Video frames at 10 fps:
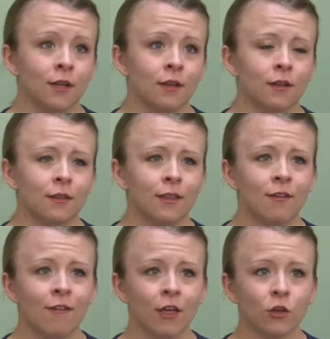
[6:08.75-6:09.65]
and
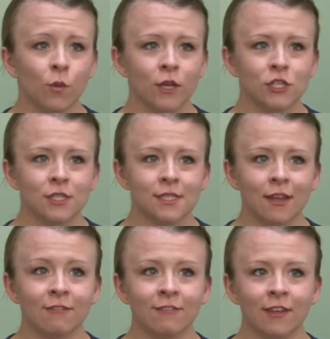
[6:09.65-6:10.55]
the evaluations,
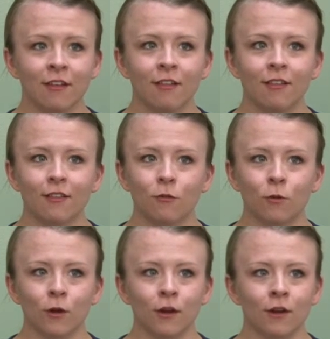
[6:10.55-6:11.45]
I feel,
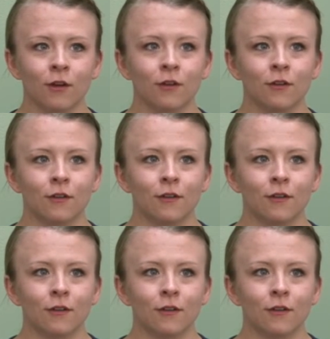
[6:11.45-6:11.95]
were